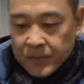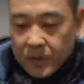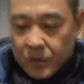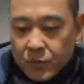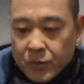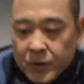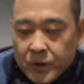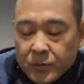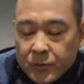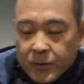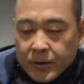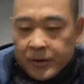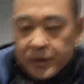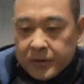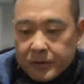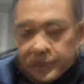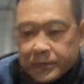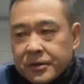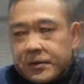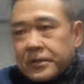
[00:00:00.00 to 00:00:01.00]
where we're
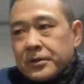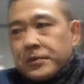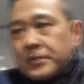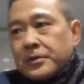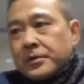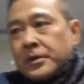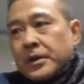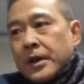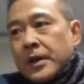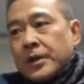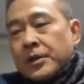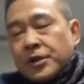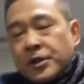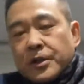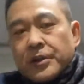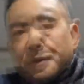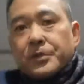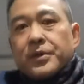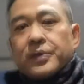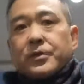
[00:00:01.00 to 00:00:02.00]
going to
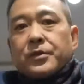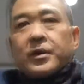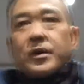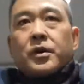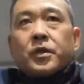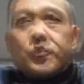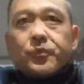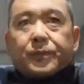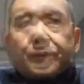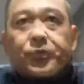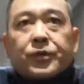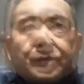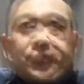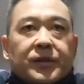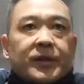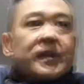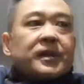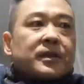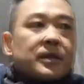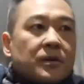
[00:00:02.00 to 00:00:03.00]
show you the whole
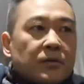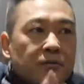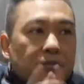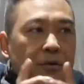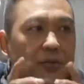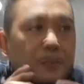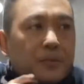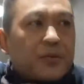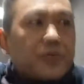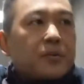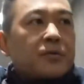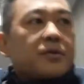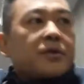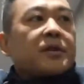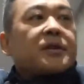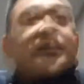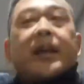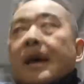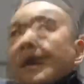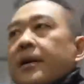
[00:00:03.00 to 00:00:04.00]
process, the real
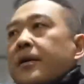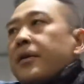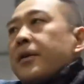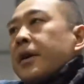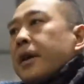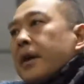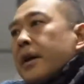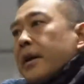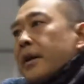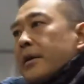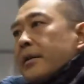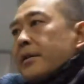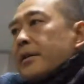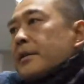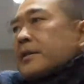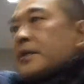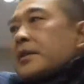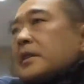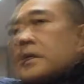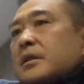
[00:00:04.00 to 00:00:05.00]
process, how
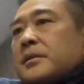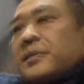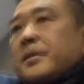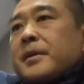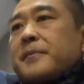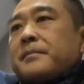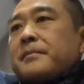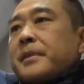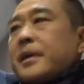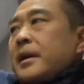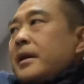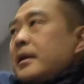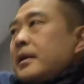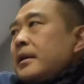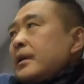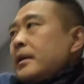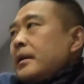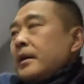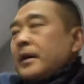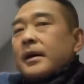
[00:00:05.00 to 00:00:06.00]
this is being made.
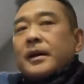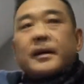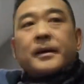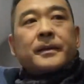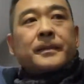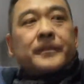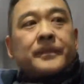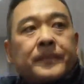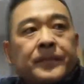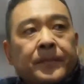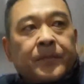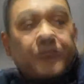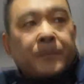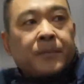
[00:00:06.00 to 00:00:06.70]
And